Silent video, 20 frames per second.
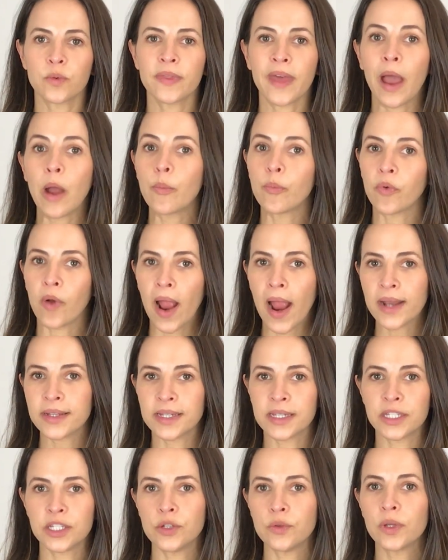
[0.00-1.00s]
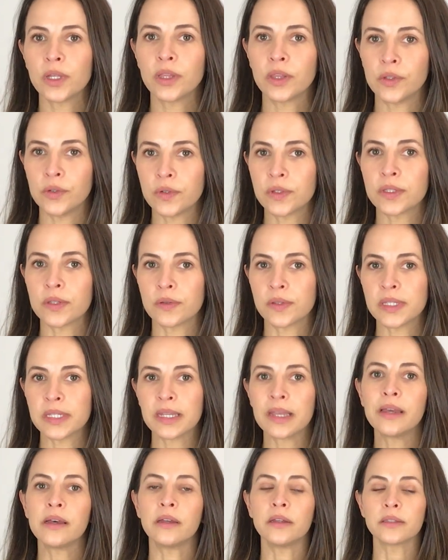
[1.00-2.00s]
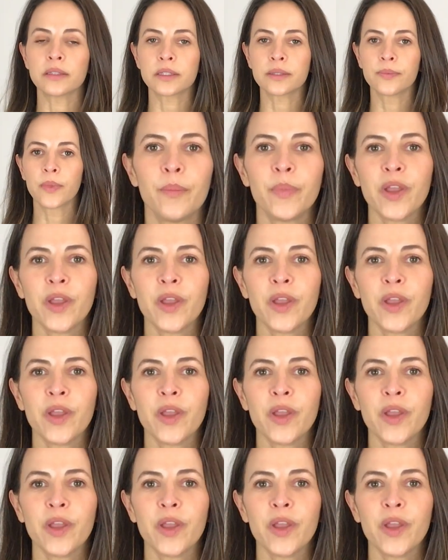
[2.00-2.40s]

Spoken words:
without practice you can lose those skills.